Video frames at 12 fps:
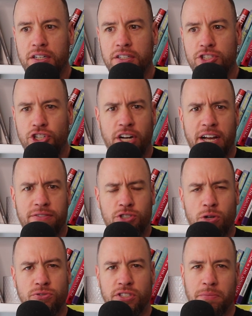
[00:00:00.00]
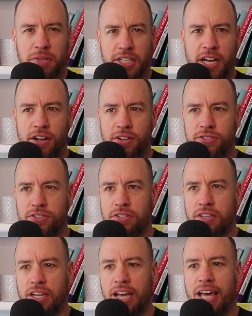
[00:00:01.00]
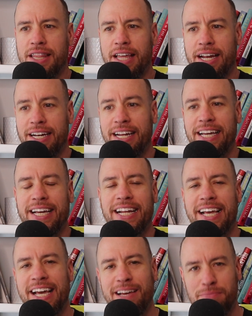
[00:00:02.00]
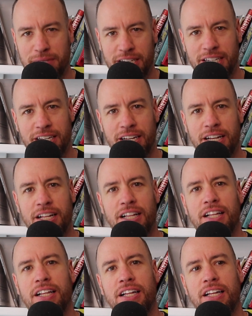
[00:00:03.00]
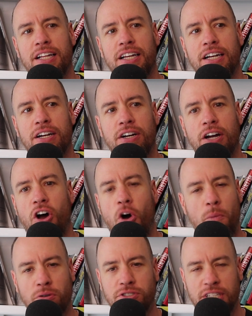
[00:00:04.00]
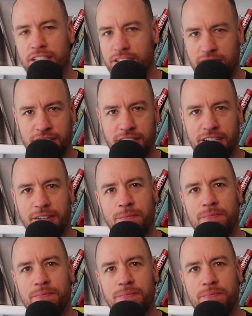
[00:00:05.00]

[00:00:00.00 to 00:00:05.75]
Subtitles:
Should I have chose something else? And then it hit me almost instantly.